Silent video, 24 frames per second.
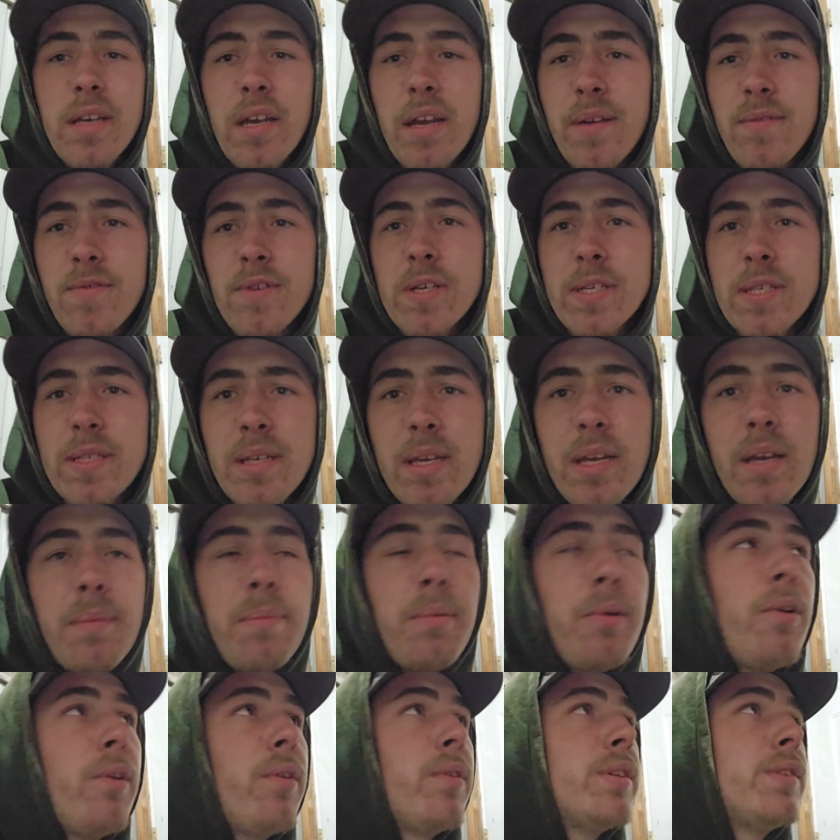every
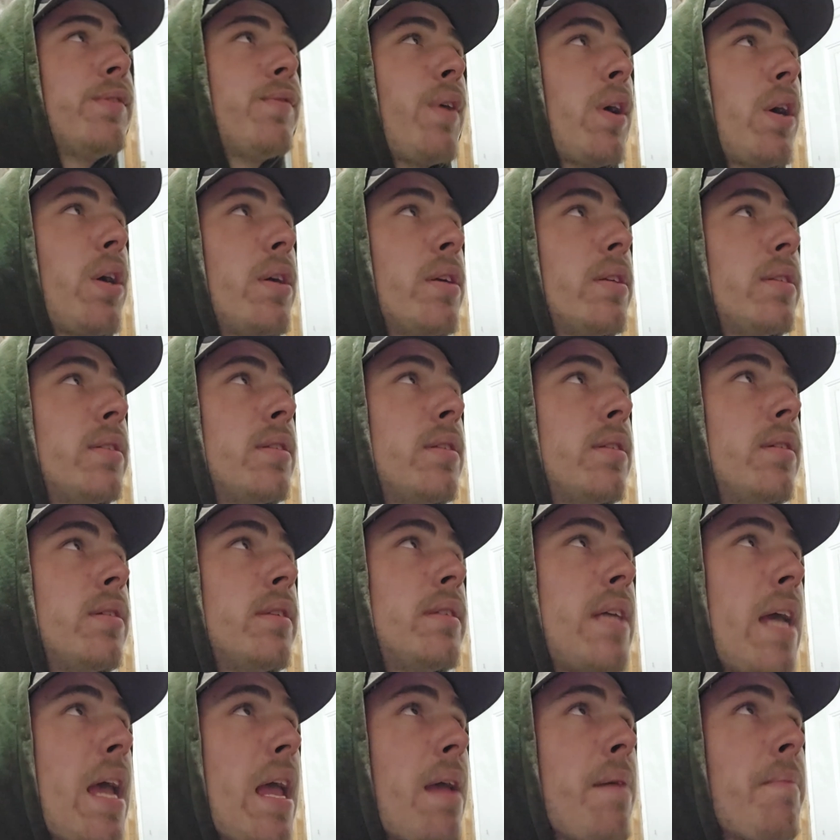sample as far as
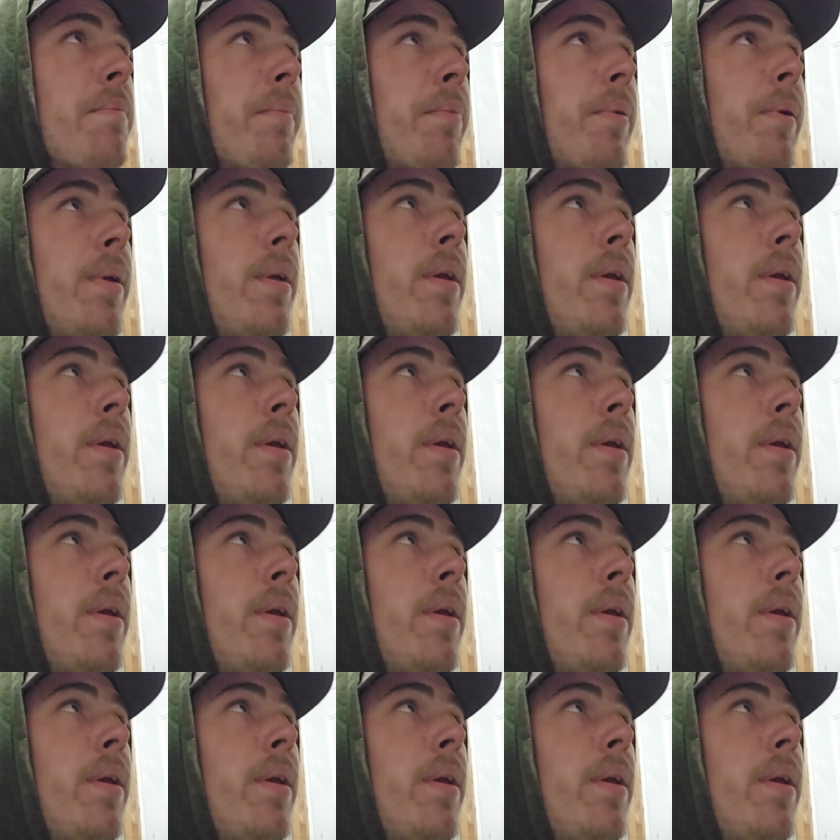temp,